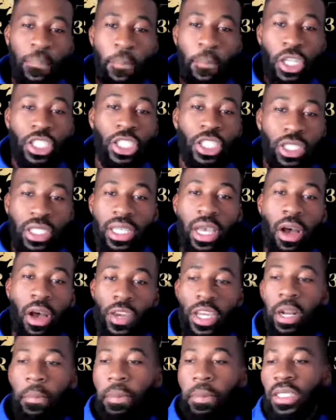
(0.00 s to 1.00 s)
Put
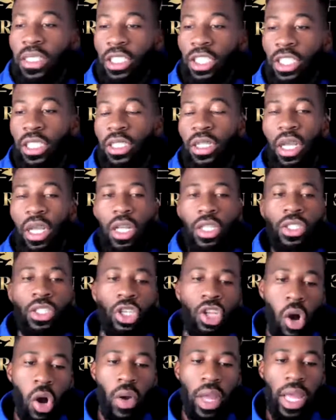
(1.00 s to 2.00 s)
yourself in a position
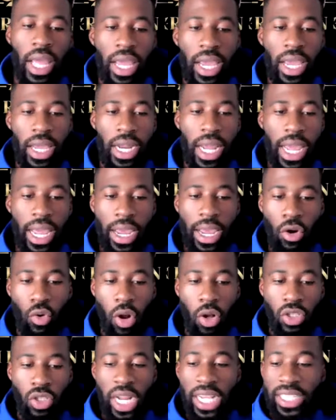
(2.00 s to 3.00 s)
to go ahead and
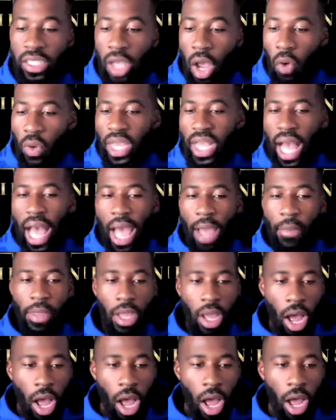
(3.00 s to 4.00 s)
grow. So that's all we got.
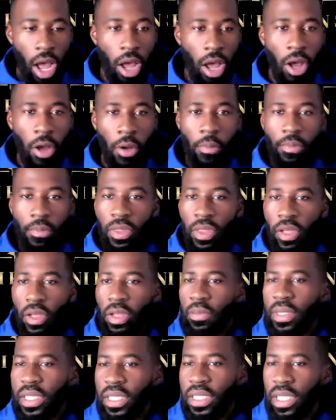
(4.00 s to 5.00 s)

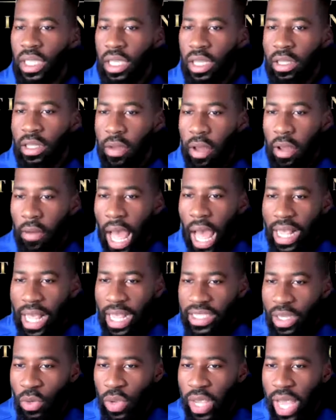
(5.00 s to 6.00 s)
Let me see.
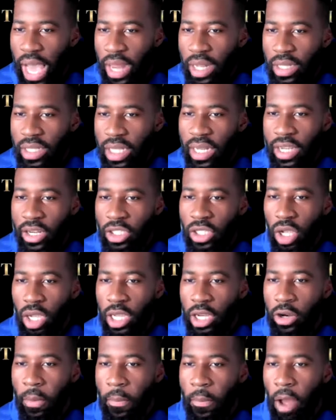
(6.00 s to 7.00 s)
I see we got the leaders
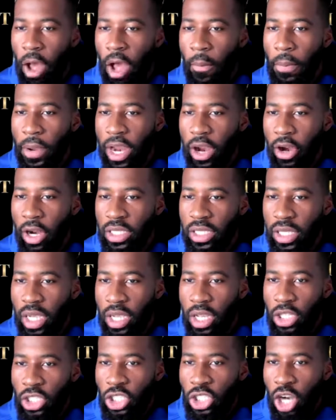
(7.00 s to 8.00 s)
on here.
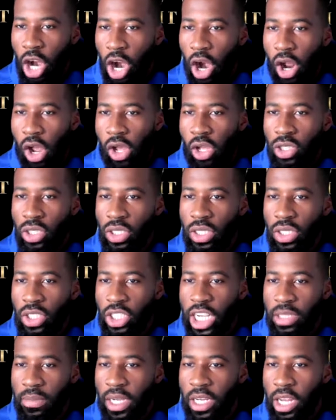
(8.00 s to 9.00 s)
Paris, Charles,
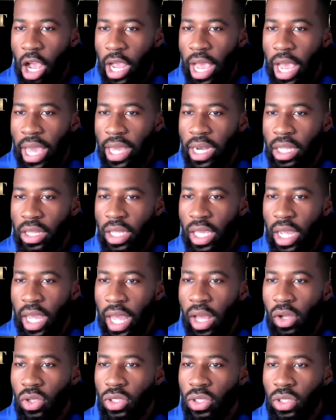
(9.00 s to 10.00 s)
Jasmine, y'all got anything
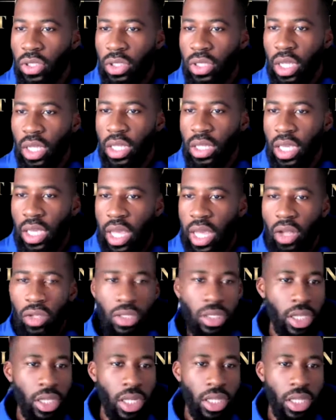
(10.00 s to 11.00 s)
else? Anything
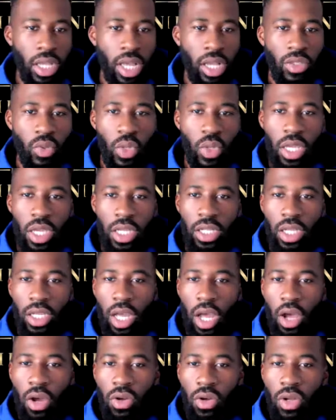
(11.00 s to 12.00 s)
else? We good to
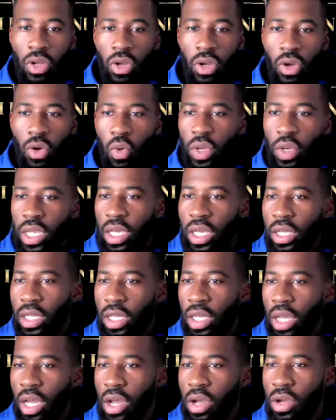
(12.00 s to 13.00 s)
go? We good
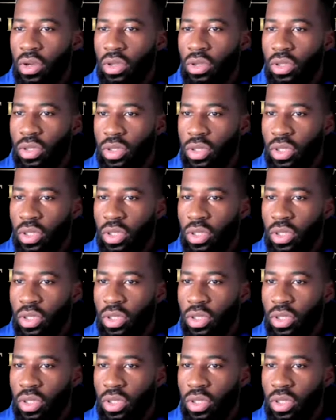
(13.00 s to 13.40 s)
to go?